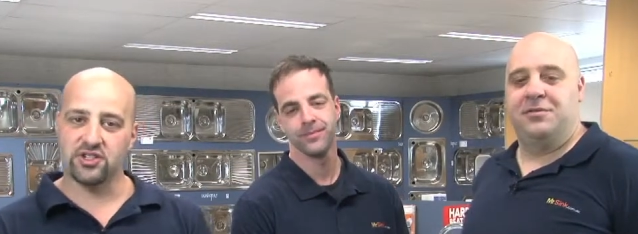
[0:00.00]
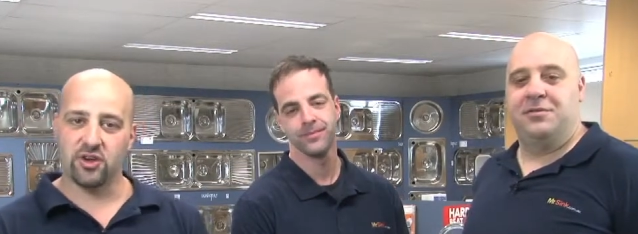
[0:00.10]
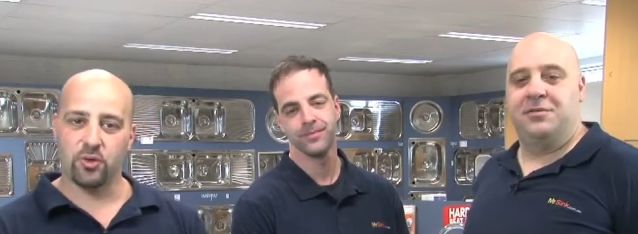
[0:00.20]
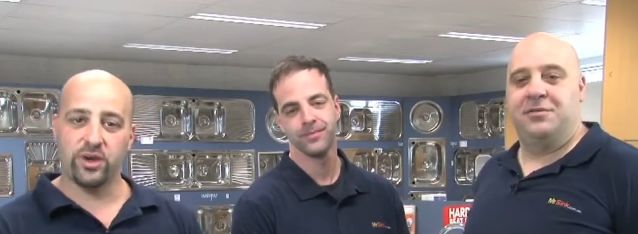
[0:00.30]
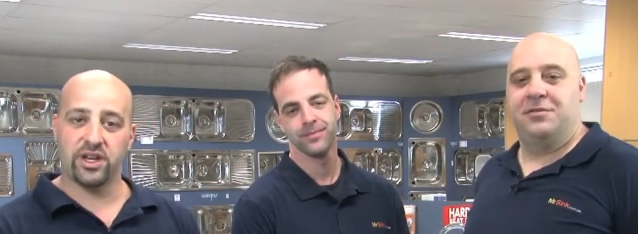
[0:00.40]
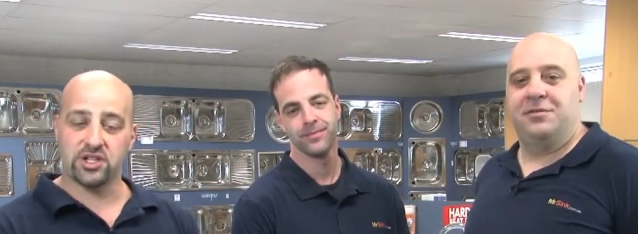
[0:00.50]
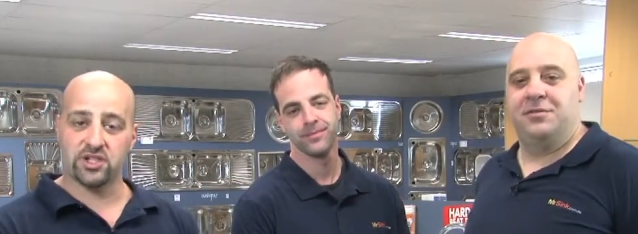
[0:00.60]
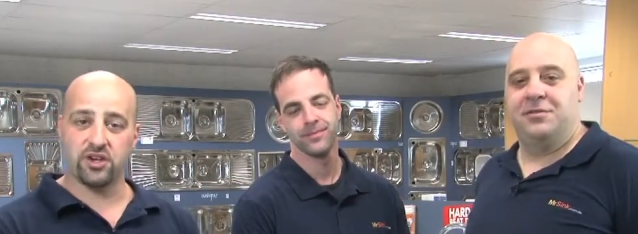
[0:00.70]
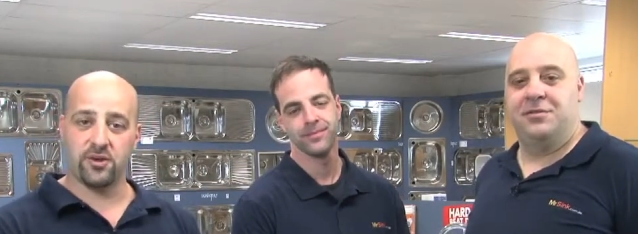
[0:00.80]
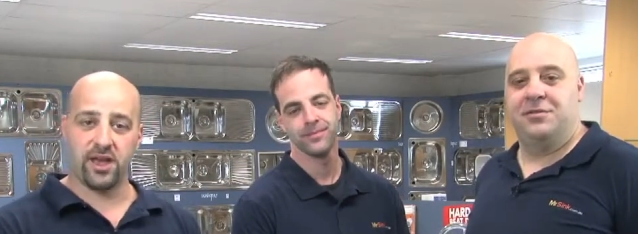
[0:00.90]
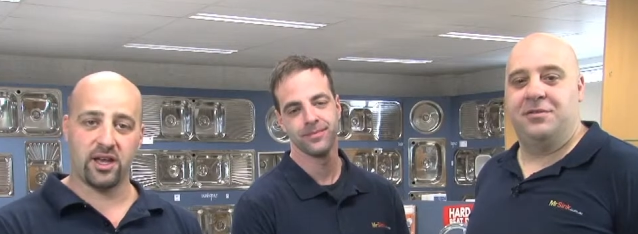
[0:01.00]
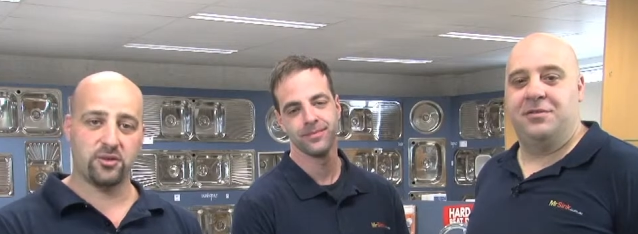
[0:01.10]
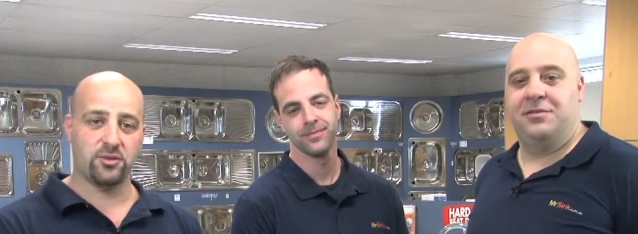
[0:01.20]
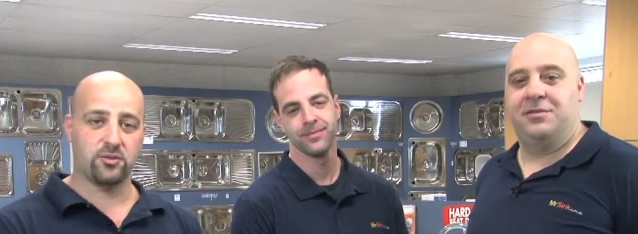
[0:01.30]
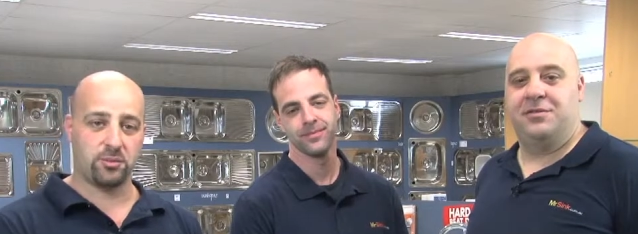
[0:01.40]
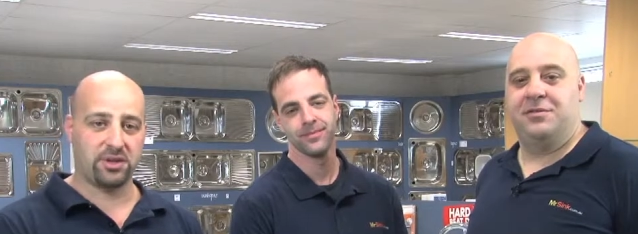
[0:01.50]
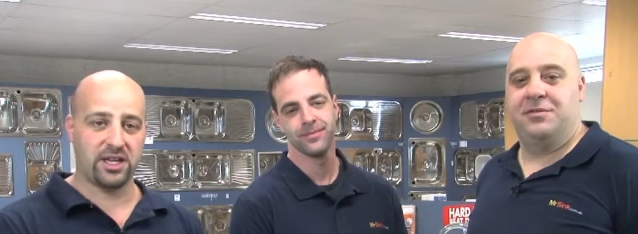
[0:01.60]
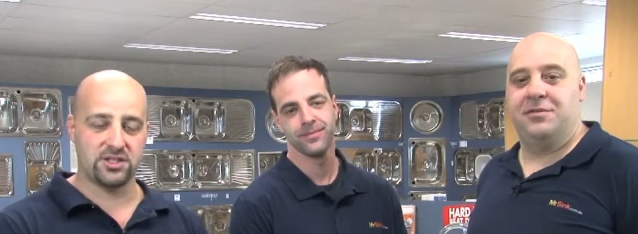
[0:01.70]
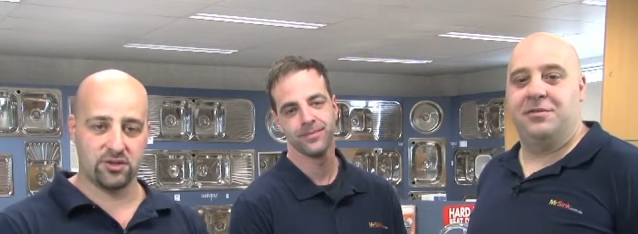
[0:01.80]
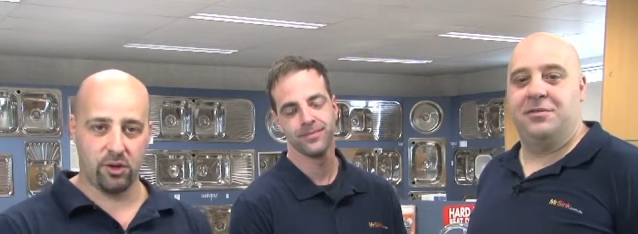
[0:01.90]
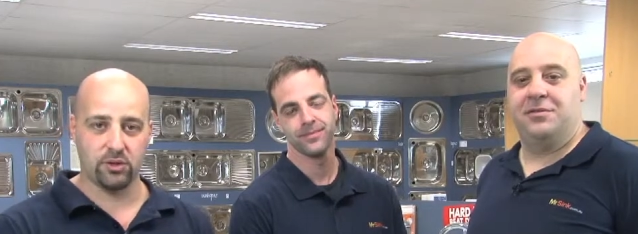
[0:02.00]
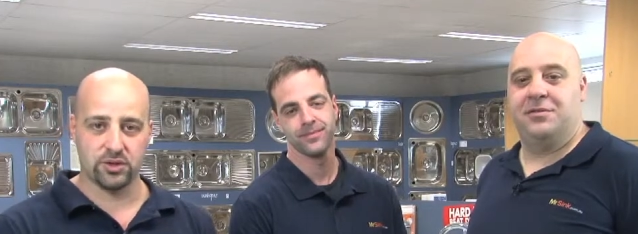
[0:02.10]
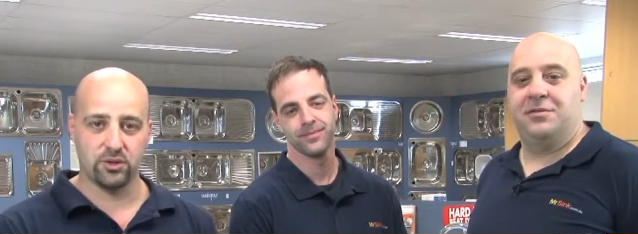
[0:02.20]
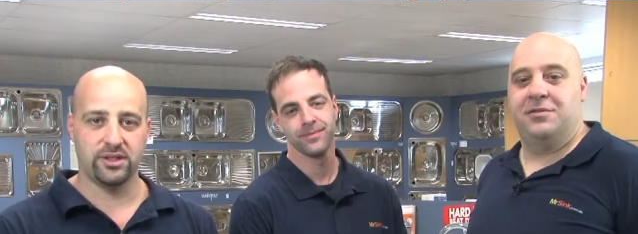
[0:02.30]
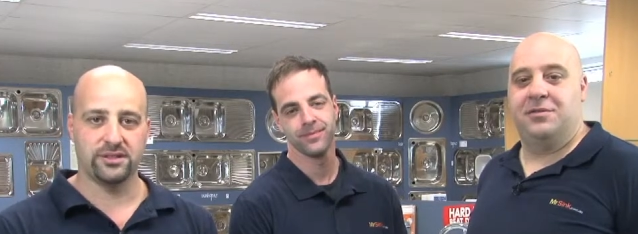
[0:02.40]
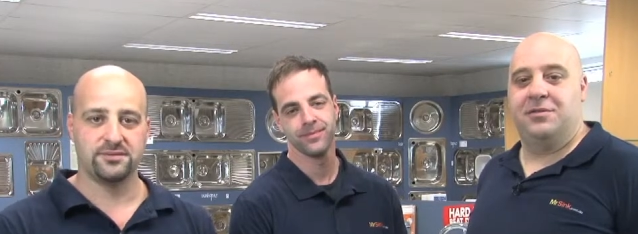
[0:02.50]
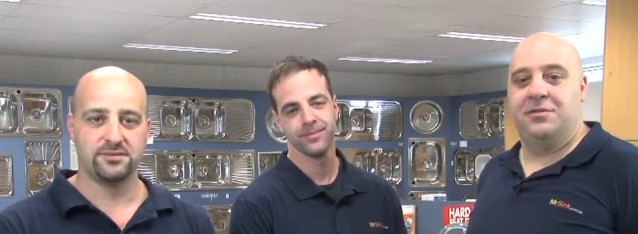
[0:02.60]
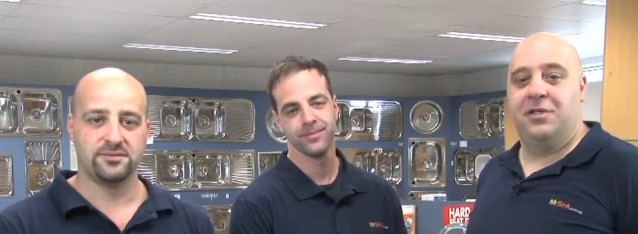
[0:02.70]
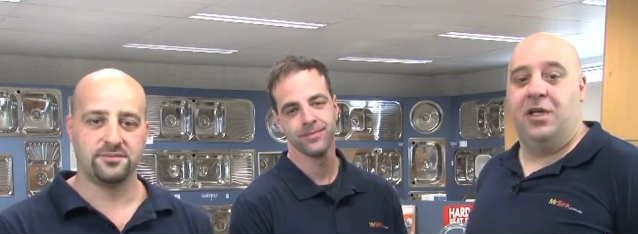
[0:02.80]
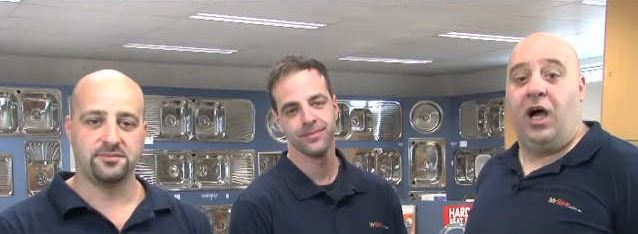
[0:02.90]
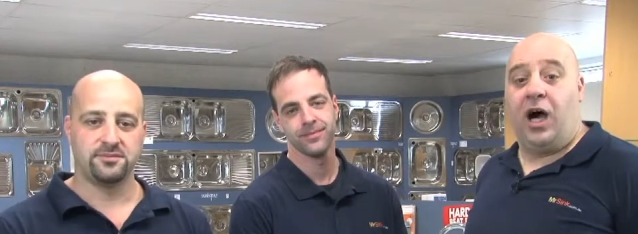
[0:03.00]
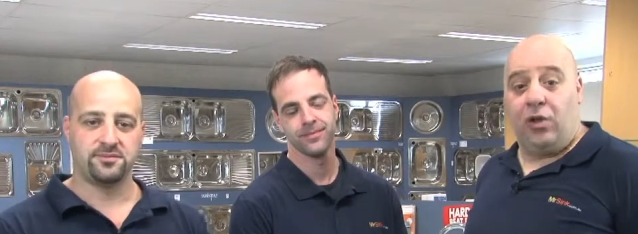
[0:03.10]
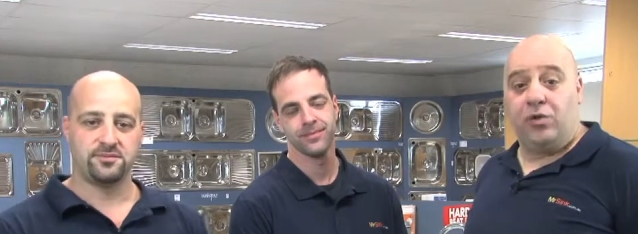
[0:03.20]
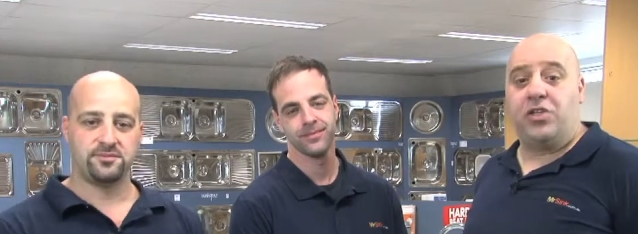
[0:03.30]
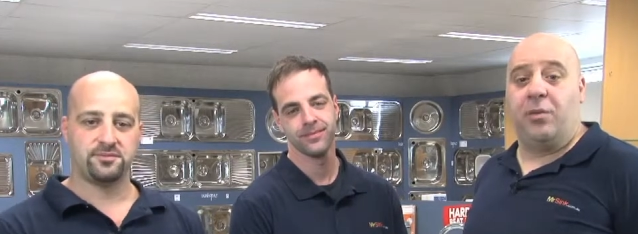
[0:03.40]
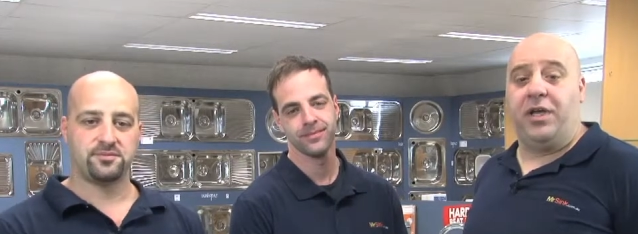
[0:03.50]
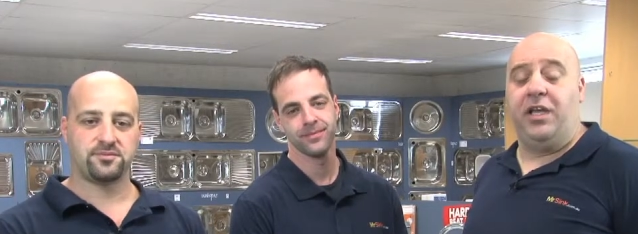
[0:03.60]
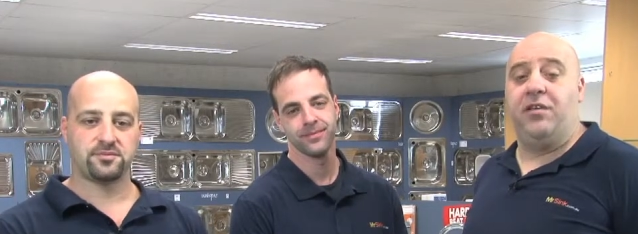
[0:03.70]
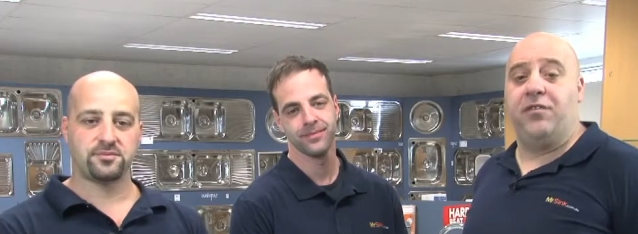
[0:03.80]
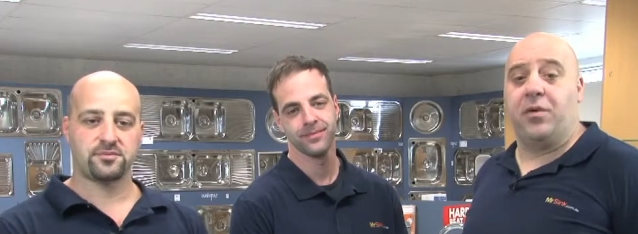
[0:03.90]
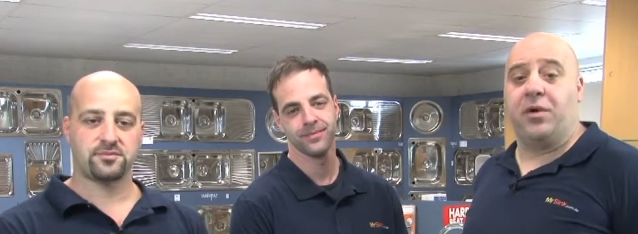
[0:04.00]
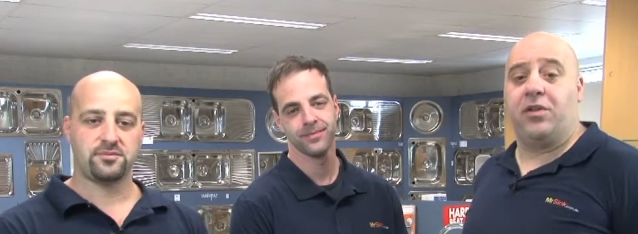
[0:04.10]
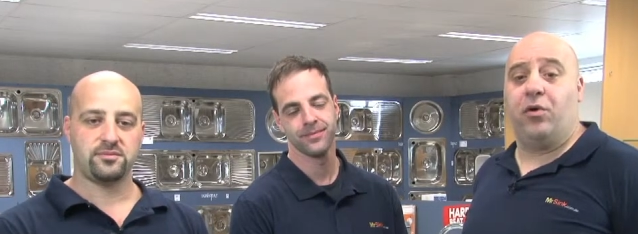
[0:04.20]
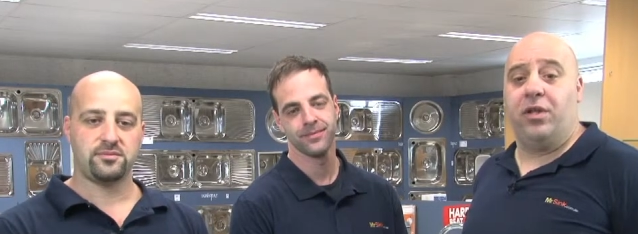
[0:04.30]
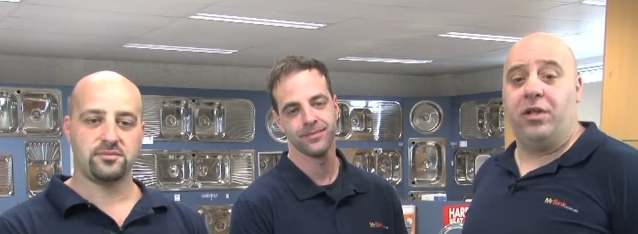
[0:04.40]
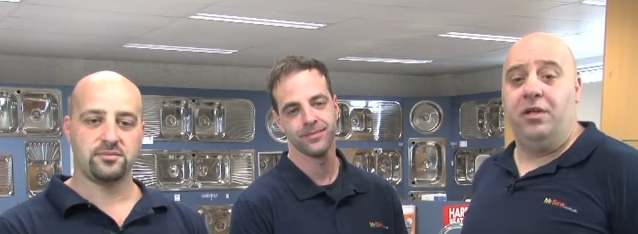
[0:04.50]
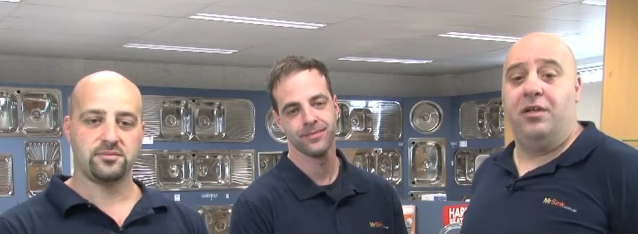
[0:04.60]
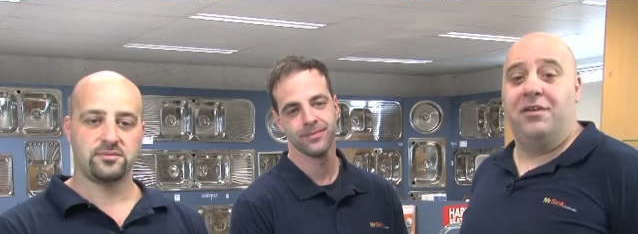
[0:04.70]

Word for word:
Speaker 1: Show, we're going to show you how to replace your old toilet.
Speaker 2: I'll also be interviewing a toilet.